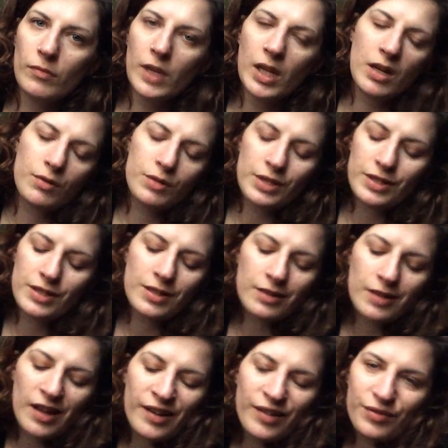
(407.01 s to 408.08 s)
you know, since it
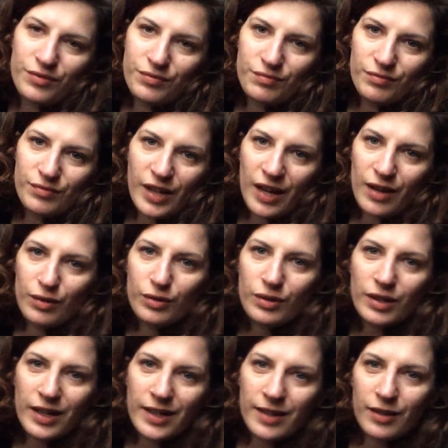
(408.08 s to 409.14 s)
kind of can look
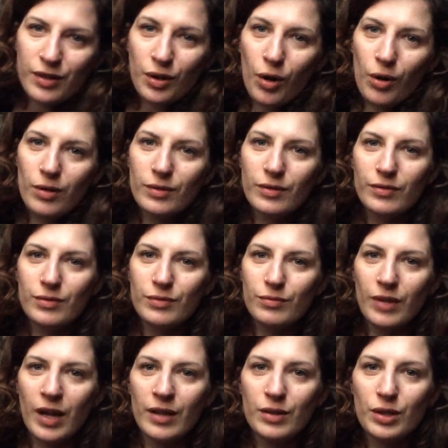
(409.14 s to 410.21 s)
like a cold
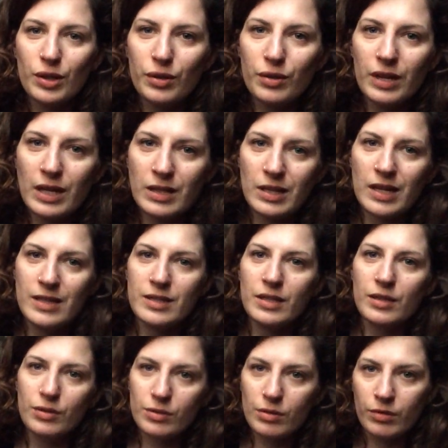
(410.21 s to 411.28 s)
until you get
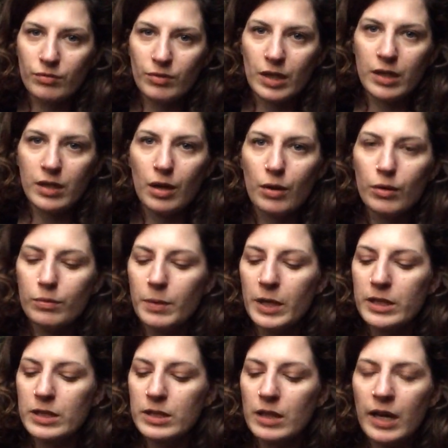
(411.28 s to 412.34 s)
tested, you don't really know.
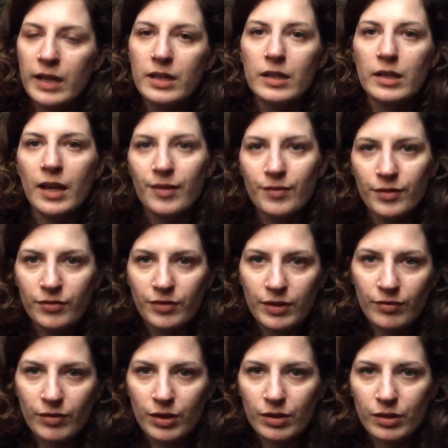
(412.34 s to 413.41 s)
But I didn't have a
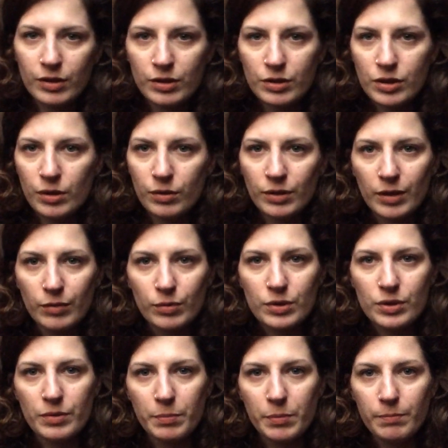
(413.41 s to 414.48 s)
fever, so that
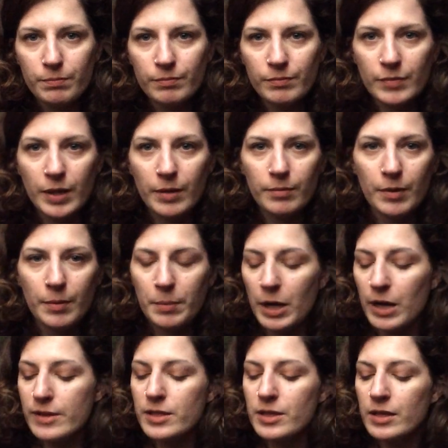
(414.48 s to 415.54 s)
was a
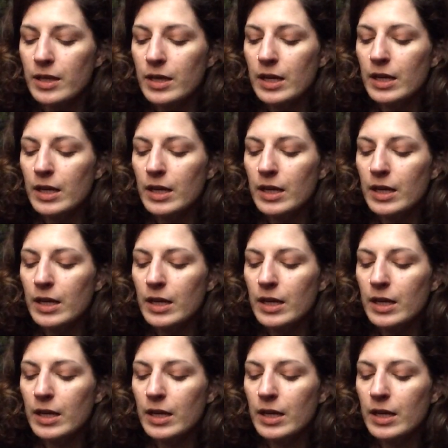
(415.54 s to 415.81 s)
plus.